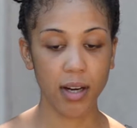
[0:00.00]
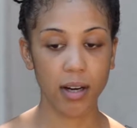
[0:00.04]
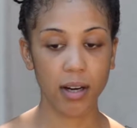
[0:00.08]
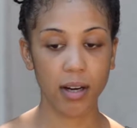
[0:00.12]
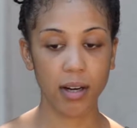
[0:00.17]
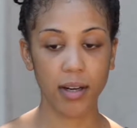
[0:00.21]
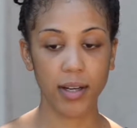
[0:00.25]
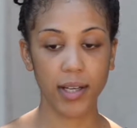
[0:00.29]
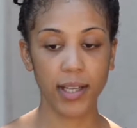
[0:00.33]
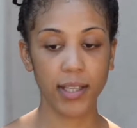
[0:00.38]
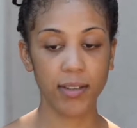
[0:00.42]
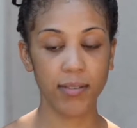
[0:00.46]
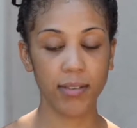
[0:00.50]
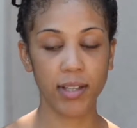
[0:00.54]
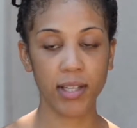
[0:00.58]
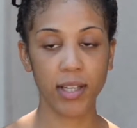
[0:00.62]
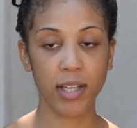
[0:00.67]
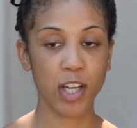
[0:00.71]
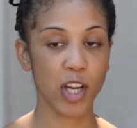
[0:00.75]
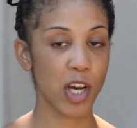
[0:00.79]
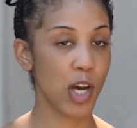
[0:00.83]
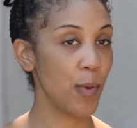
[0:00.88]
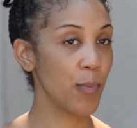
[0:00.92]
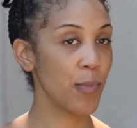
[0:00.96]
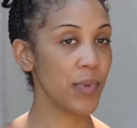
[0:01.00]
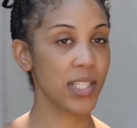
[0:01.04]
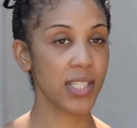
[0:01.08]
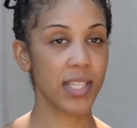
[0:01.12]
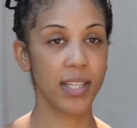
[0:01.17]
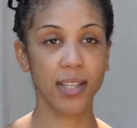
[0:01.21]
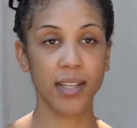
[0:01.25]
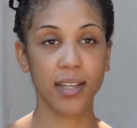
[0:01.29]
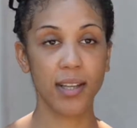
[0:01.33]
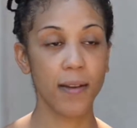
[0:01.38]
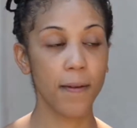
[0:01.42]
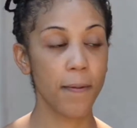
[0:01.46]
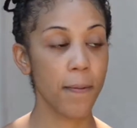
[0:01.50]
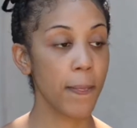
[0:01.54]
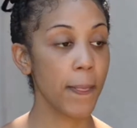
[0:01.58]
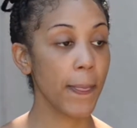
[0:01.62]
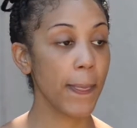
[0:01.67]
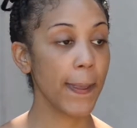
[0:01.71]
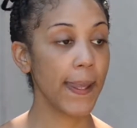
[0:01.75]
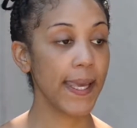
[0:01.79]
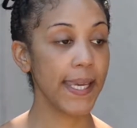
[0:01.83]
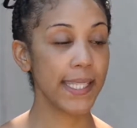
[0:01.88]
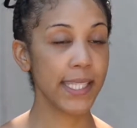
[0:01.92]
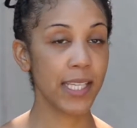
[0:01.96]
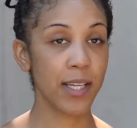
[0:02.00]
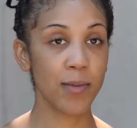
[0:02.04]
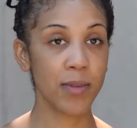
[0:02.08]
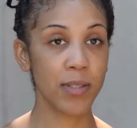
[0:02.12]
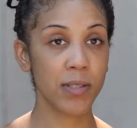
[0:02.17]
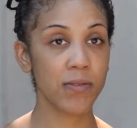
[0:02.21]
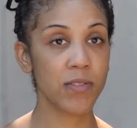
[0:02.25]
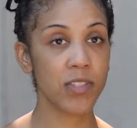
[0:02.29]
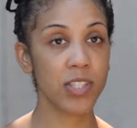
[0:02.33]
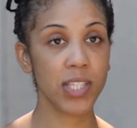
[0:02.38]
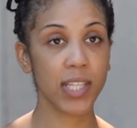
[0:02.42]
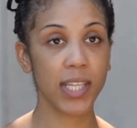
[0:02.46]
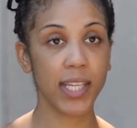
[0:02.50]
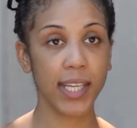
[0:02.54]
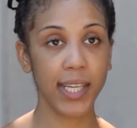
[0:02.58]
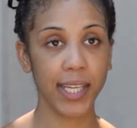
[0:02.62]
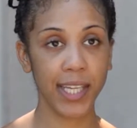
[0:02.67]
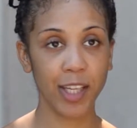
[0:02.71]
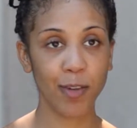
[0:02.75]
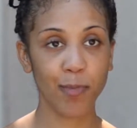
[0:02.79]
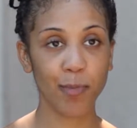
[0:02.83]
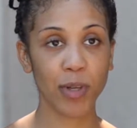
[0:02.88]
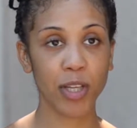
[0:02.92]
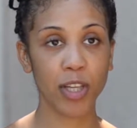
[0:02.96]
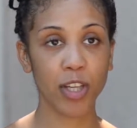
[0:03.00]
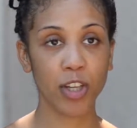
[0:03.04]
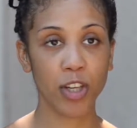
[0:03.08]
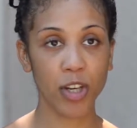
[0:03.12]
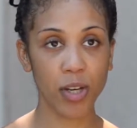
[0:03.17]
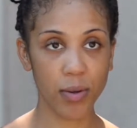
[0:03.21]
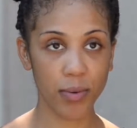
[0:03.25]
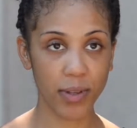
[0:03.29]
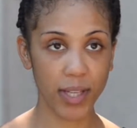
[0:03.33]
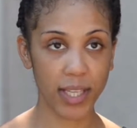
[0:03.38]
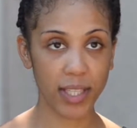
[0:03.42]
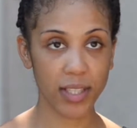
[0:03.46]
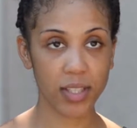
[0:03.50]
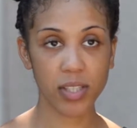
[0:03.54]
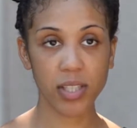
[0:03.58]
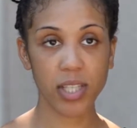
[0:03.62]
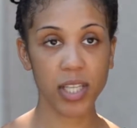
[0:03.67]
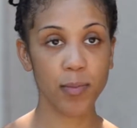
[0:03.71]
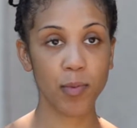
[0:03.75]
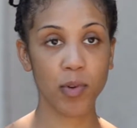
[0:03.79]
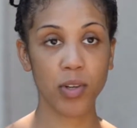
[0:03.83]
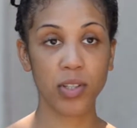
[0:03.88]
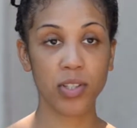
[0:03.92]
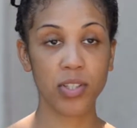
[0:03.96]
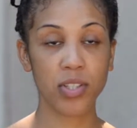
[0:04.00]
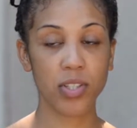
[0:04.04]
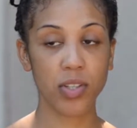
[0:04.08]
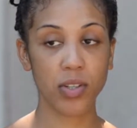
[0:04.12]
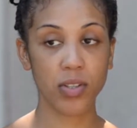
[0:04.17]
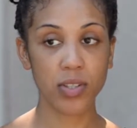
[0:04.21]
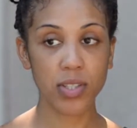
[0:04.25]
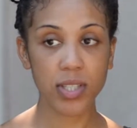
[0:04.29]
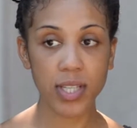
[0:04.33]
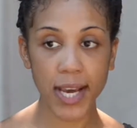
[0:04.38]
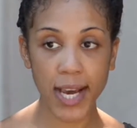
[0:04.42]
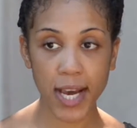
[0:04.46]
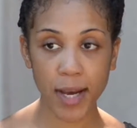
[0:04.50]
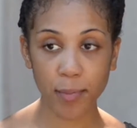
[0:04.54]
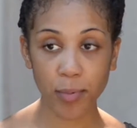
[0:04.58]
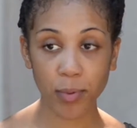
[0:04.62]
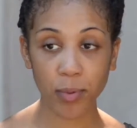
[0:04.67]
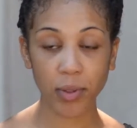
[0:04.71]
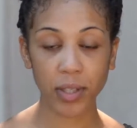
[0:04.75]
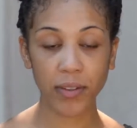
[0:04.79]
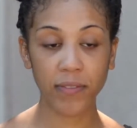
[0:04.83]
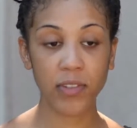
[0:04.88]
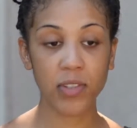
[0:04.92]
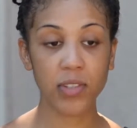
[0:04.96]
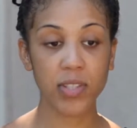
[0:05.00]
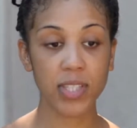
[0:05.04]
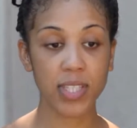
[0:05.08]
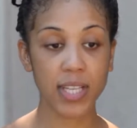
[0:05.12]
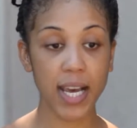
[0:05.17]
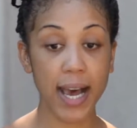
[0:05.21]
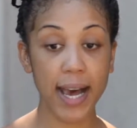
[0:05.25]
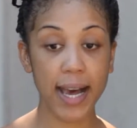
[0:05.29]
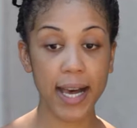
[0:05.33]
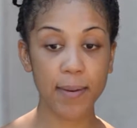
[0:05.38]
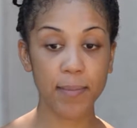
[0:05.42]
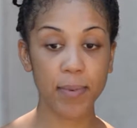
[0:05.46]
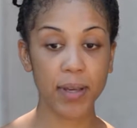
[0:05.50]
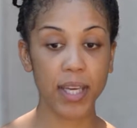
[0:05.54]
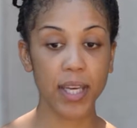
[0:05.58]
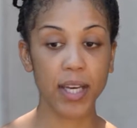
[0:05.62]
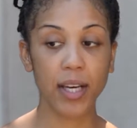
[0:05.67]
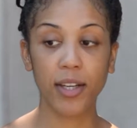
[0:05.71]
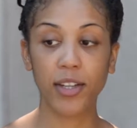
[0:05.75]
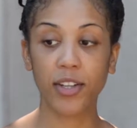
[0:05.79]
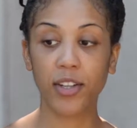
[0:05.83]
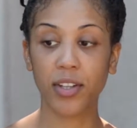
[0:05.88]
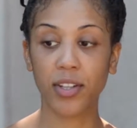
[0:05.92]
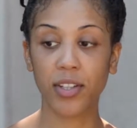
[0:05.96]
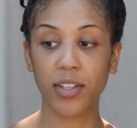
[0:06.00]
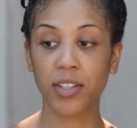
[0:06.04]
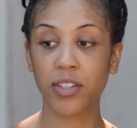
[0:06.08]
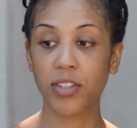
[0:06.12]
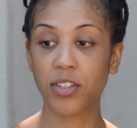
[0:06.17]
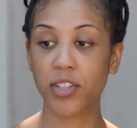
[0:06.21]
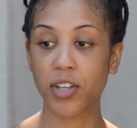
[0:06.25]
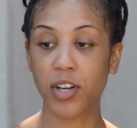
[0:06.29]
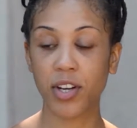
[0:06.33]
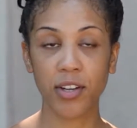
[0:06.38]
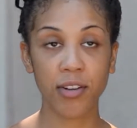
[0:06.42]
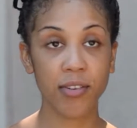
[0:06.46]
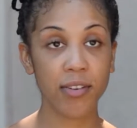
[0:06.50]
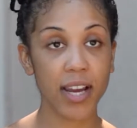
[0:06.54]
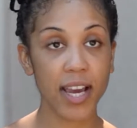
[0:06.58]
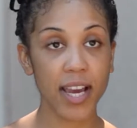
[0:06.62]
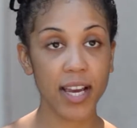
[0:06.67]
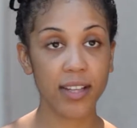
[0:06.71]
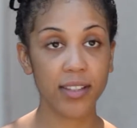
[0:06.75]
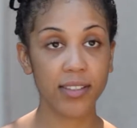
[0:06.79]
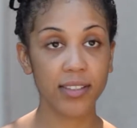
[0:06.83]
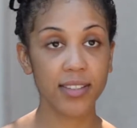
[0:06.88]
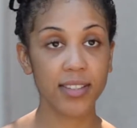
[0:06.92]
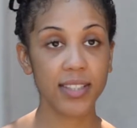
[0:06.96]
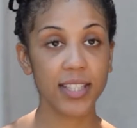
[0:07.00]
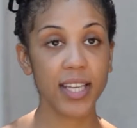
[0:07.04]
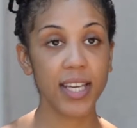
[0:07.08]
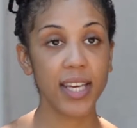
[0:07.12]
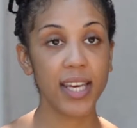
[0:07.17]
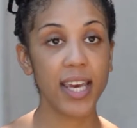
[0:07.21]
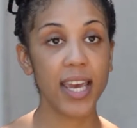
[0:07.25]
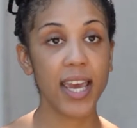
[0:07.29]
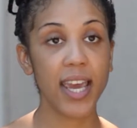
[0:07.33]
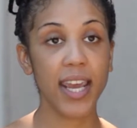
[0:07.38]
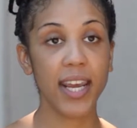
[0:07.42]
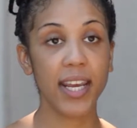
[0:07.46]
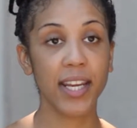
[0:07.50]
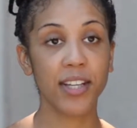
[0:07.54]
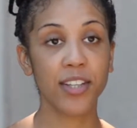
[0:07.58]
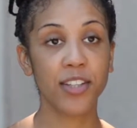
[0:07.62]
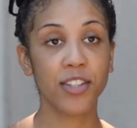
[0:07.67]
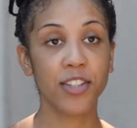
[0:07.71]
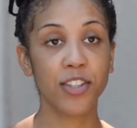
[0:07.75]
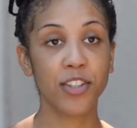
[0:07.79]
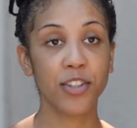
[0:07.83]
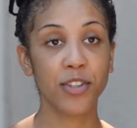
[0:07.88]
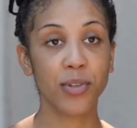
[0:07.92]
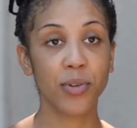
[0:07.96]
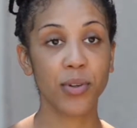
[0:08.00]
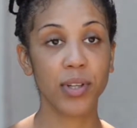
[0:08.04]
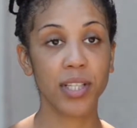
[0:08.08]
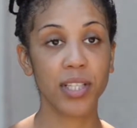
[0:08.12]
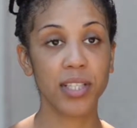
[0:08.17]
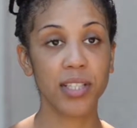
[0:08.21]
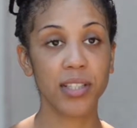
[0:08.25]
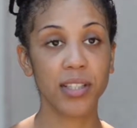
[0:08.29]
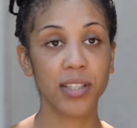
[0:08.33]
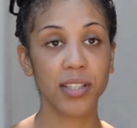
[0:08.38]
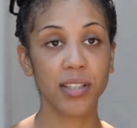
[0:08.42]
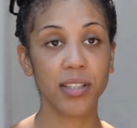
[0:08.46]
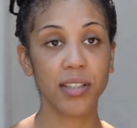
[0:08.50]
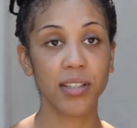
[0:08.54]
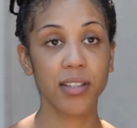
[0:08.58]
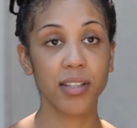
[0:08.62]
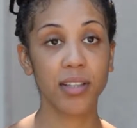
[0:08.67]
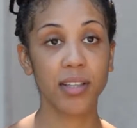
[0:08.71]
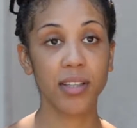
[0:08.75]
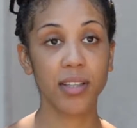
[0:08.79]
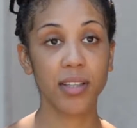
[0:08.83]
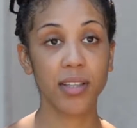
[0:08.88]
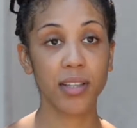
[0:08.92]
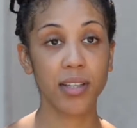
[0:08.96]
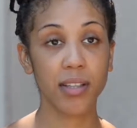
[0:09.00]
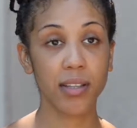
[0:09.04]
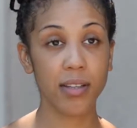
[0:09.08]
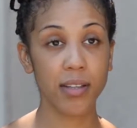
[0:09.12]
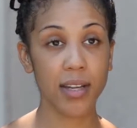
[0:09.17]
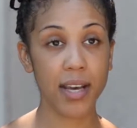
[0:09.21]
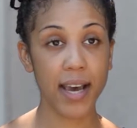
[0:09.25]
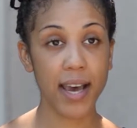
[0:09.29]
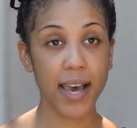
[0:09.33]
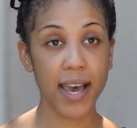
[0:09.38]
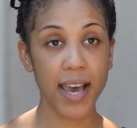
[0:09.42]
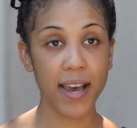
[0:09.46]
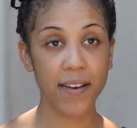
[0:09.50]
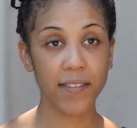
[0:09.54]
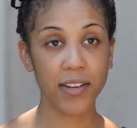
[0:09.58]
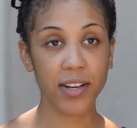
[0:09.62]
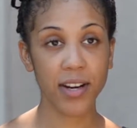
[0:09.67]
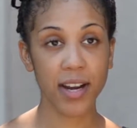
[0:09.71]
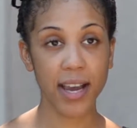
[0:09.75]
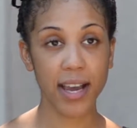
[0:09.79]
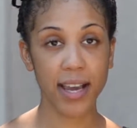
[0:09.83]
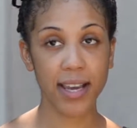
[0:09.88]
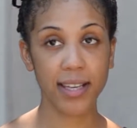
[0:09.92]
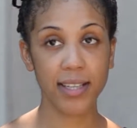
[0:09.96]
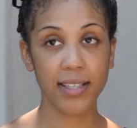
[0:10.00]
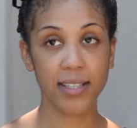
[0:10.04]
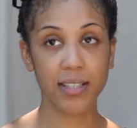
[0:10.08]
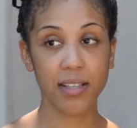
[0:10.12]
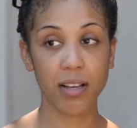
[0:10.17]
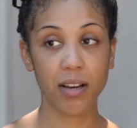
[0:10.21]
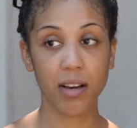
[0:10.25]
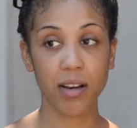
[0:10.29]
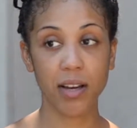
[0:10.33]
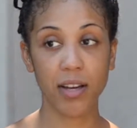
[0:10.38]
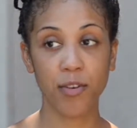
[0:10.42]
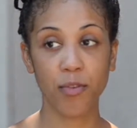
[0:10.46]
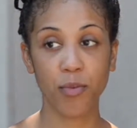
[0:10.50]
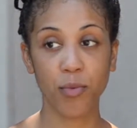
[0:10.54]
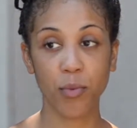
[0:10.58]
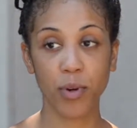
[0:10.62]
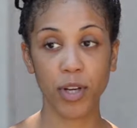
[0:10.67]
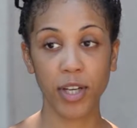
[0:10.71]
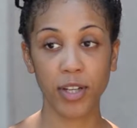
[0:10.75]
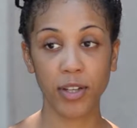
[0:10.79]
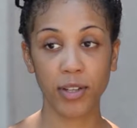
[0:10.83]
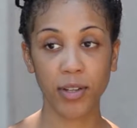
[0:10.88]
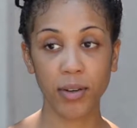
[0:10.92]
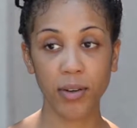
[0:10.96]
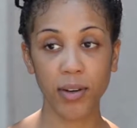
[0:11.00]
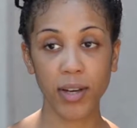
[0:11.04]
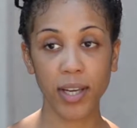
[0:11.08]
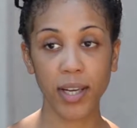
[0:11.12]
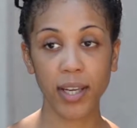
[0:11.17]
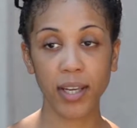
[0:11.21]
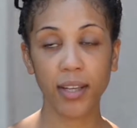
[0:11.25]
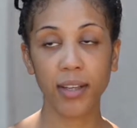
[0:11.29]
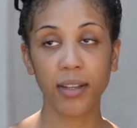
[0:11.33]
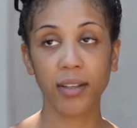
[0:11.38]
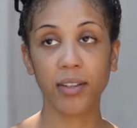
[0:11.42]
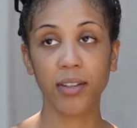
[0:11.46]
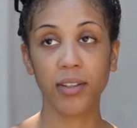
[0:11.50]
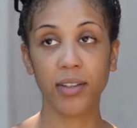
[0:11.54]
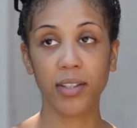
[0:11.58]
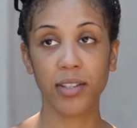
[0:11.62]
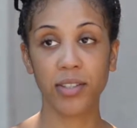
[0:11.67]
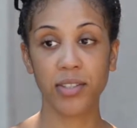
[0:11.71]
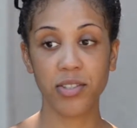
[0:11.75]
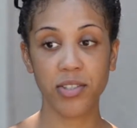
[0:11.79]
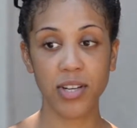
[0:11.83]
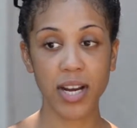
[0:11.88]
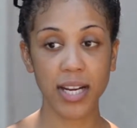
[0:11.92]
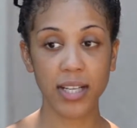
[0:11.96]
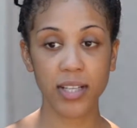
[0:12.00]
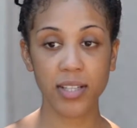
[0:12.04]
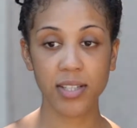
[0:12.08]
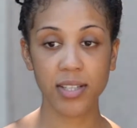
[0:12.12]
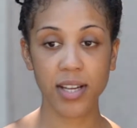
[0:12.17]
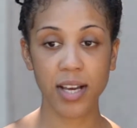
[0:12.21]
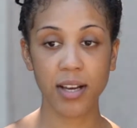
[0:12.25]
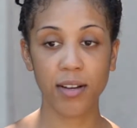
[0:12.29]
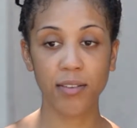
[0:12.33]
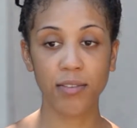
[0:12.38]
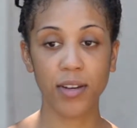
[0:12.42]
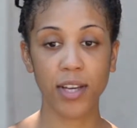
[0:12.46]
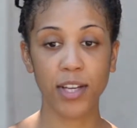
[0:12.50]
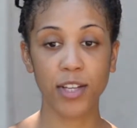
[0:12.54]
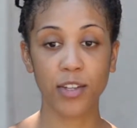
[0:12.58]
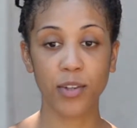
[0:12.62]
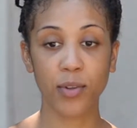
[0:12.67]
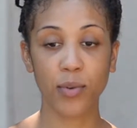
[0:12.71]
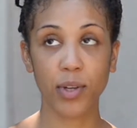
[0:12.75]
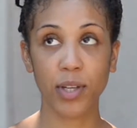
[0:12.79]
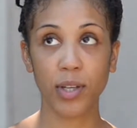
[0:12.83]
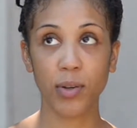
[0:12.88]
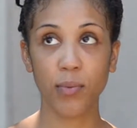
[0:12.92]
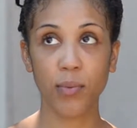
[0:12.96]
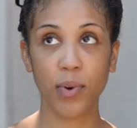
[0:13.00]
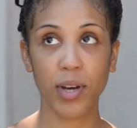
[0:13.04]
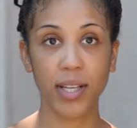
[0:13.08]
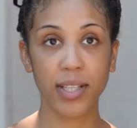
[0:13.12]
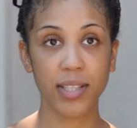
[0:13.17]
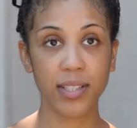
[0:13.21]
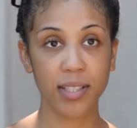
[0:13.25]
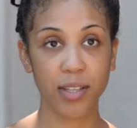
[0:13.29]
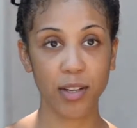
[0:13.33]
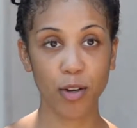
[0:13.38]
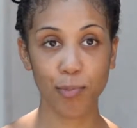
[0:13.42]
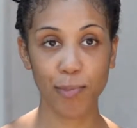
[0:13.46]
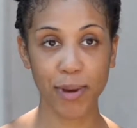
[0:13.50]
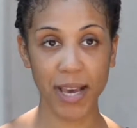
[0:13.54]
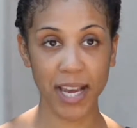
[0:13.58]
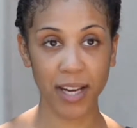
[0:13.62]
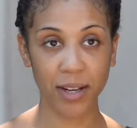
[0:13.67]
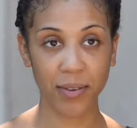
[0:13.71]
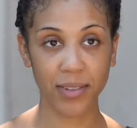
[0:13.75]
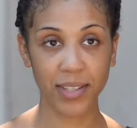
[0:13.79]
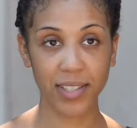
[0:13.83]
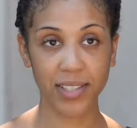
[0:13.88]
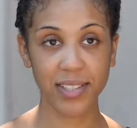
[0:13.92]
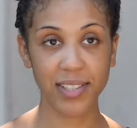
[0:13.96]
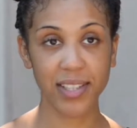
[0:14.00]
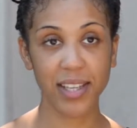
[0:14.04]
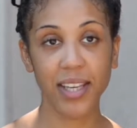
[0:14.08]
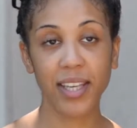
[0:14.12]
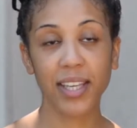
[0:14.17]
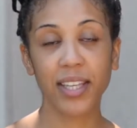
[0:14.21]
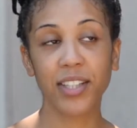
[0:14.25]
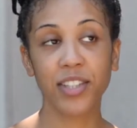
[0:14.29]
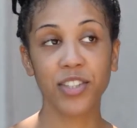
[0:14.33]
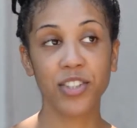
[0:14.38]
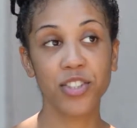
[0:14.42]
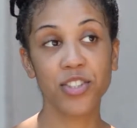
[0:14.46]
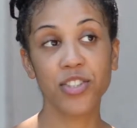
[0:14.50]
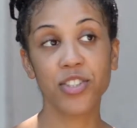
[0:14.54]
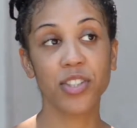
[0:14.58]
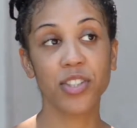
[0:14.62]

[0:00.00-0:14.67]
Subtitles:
or even incompetent, I tell myself just keep going, just don't stop. If you stop, you're gonna turn around and you're going to not have your eyes on where you're going. You're going to distract yourself and you're going to want to go backwards. You